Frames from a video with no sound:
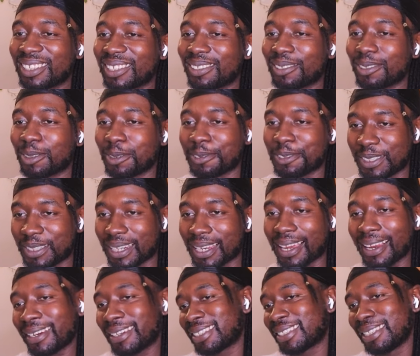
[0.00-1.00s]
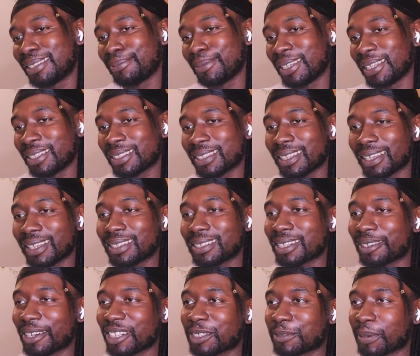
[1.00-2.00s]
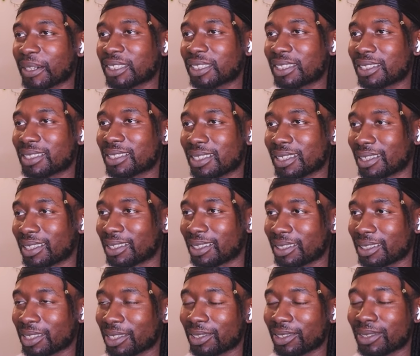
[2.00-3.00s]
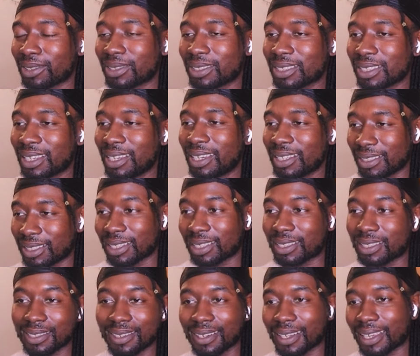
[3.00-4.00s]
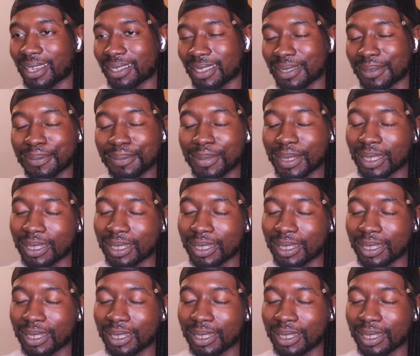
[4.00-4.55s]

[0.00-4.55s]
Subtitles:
or if she actually means it, because her expressions says sarcasm, but